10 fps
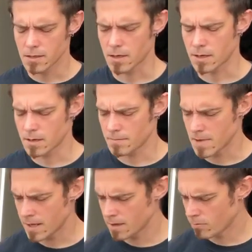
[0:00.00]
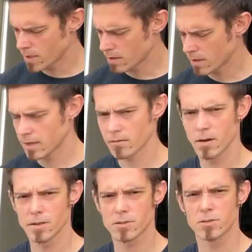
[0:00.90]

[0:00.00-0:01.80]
and we are getting ready